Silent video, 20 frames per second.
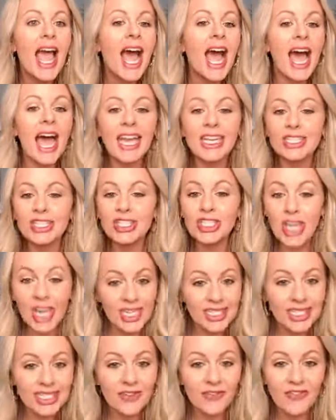I
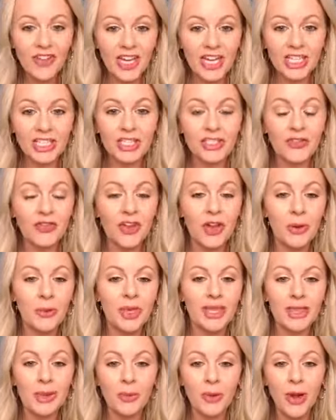just finished
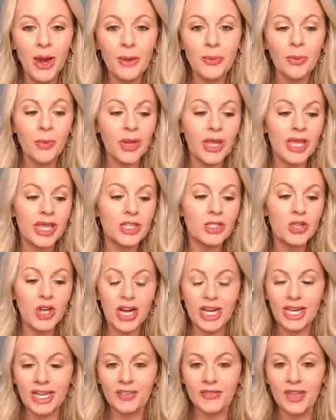filming the prep week
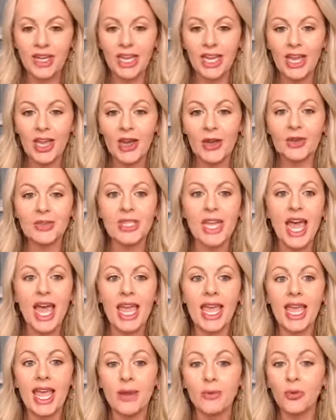training videos.
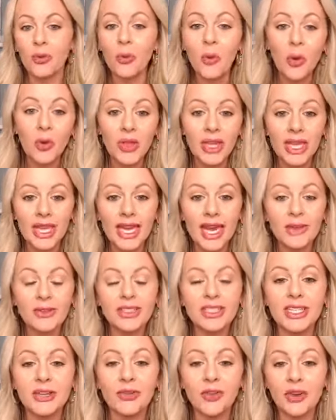I am rolling it out
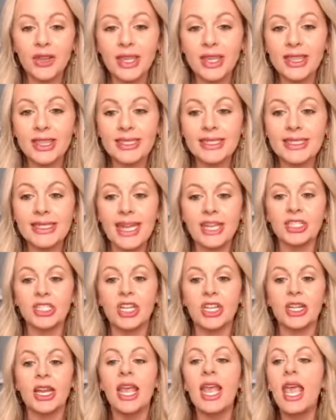differently this
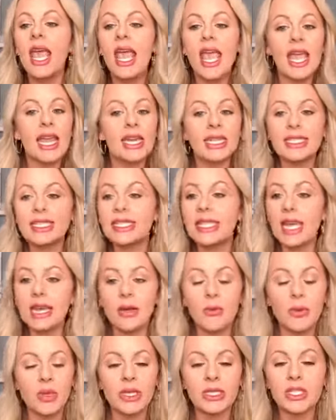session, and it's going
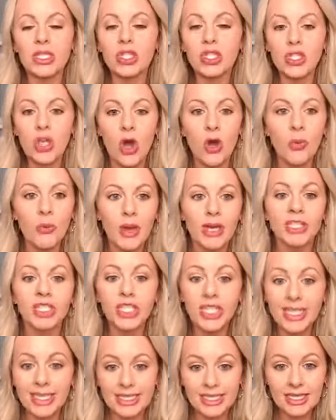to be so much
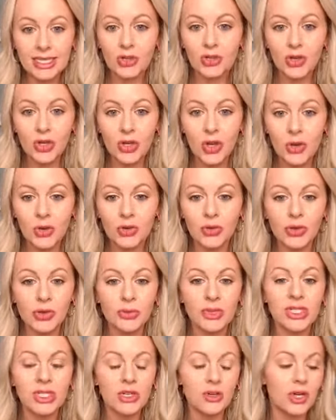easier to go through the
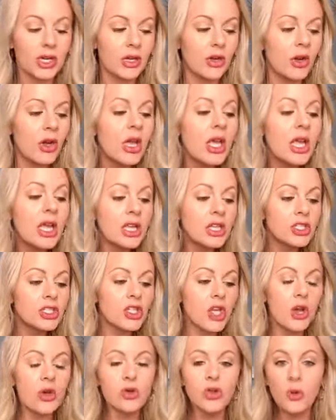material.
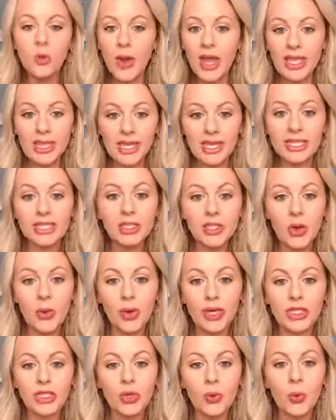So the way that it's
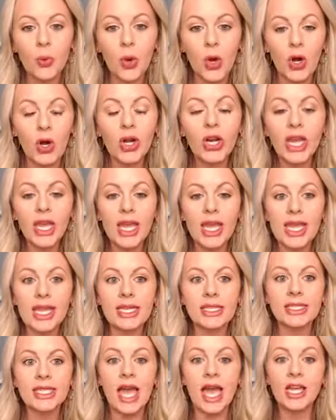going to work
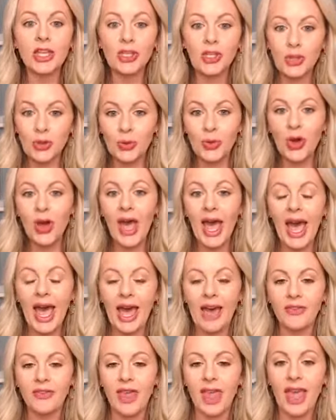is you will
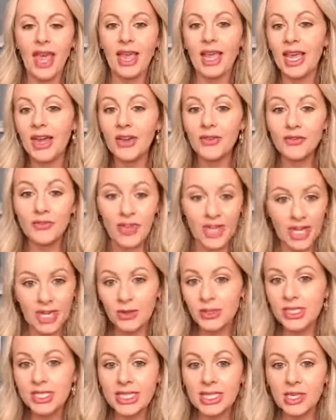have a video
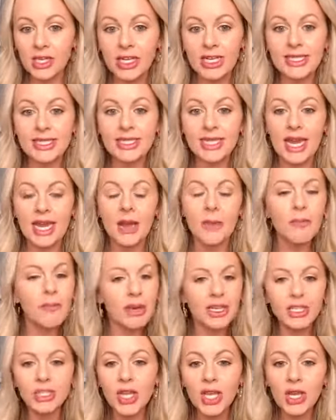series set up
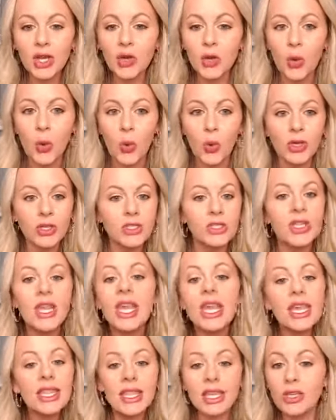much like a course
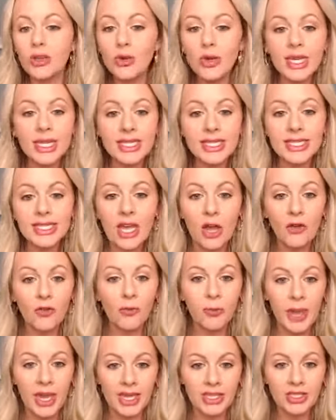that you can
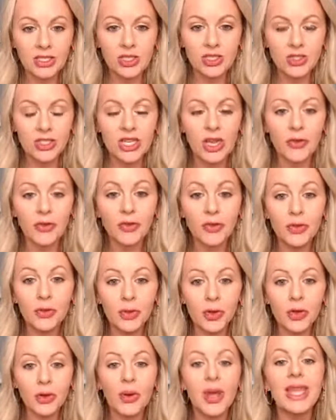self-pace yourself
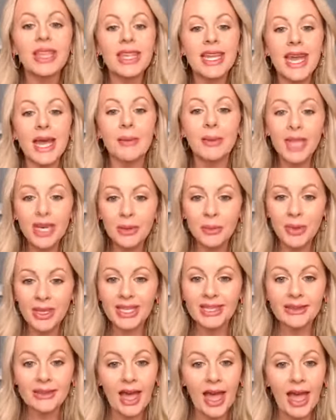through, and then I'm going to
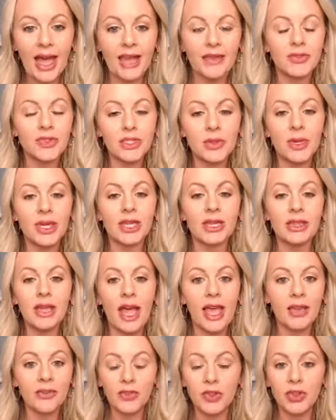be live doing a
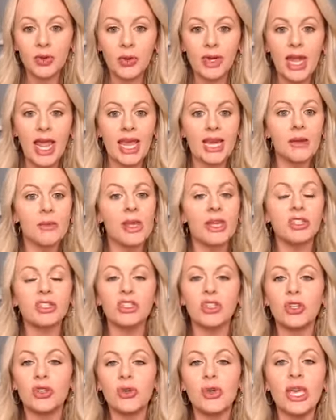live Q&A to make
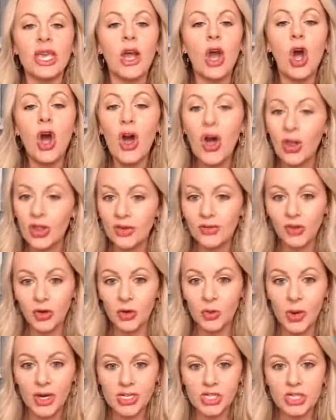sure you get all of your
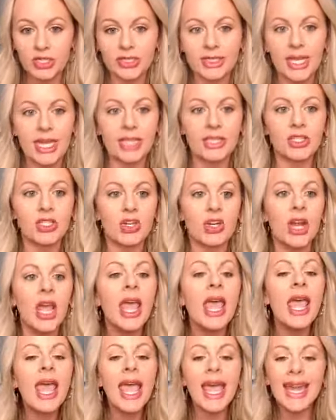questions answered.
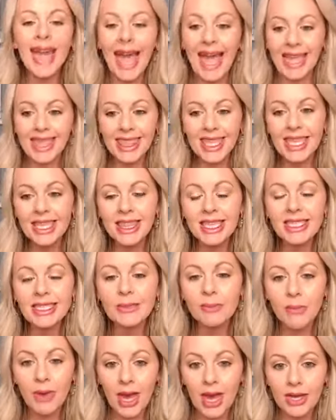And I think this
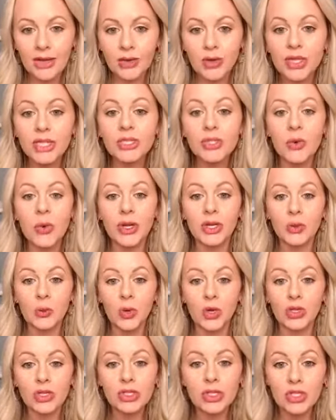model is going to
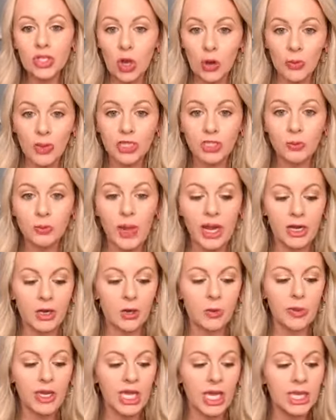work so much
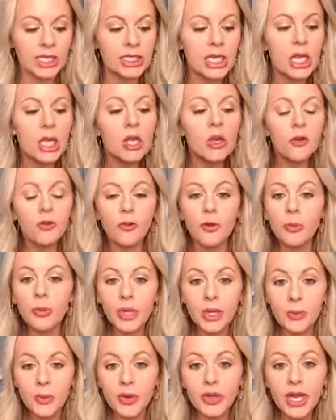better, because for
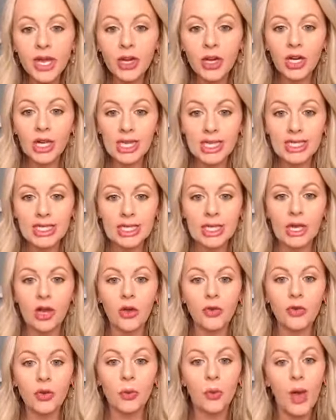people that are easily
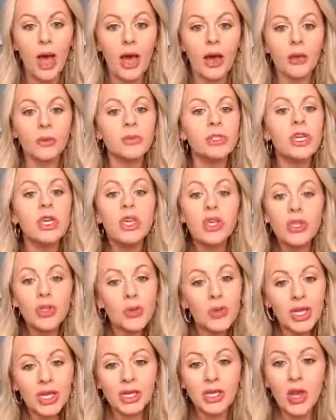overwhelmed, you
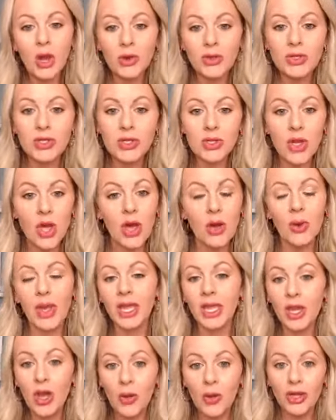can go slow
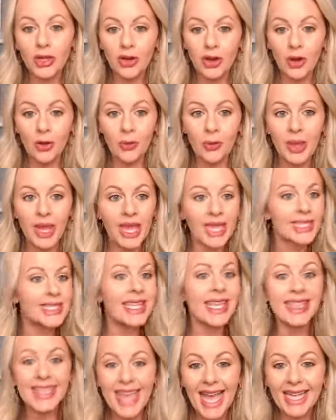and go at your own pace,
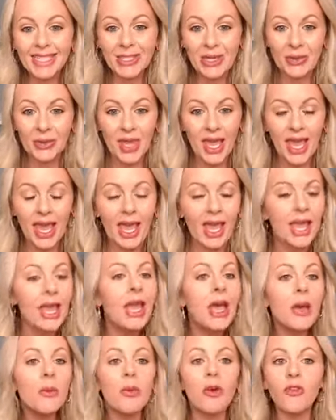and that's okay.
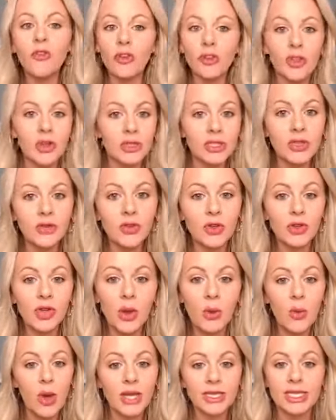But for those of you
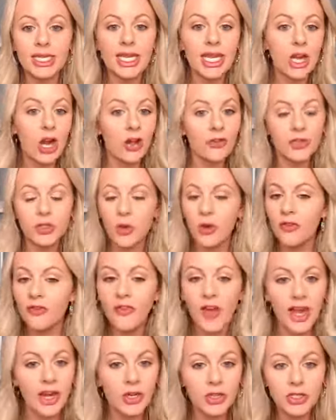that want to get off to a
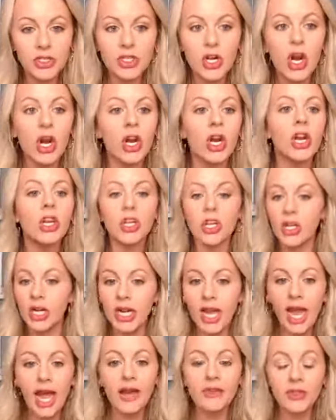fire start, you're going
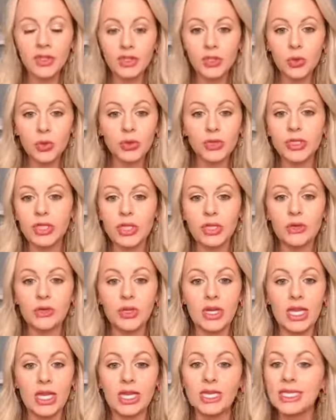to have the tools that you
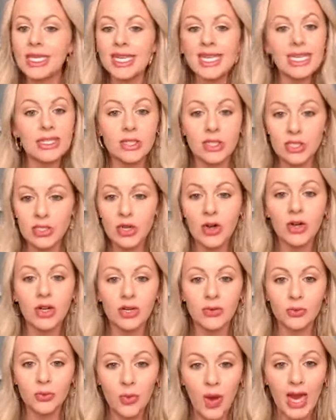need to get
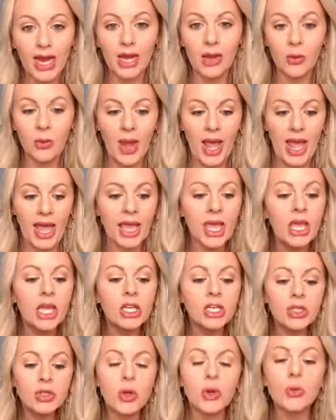started right away.
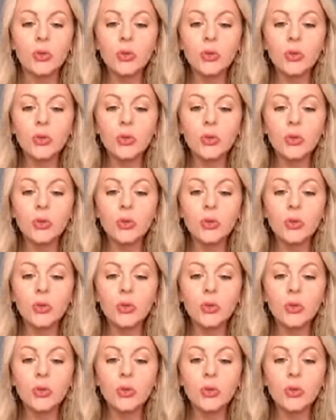So I